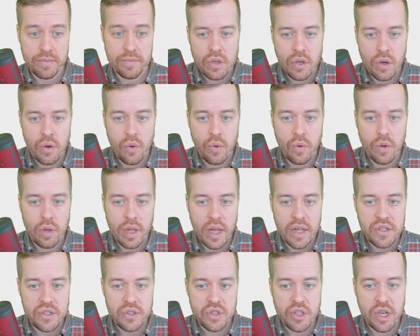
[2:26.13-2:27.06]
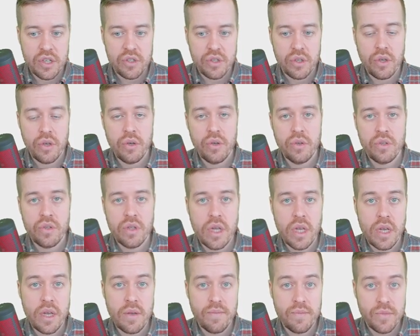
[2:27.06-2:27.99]
So let's just use
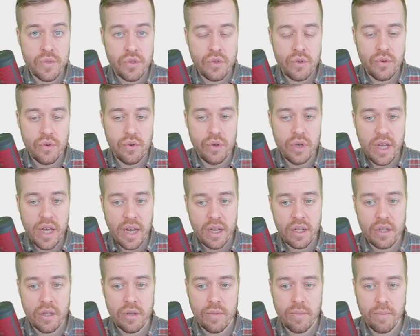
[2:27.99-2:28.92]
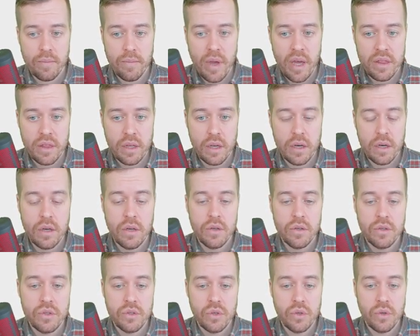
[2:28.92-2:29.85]
the toDict method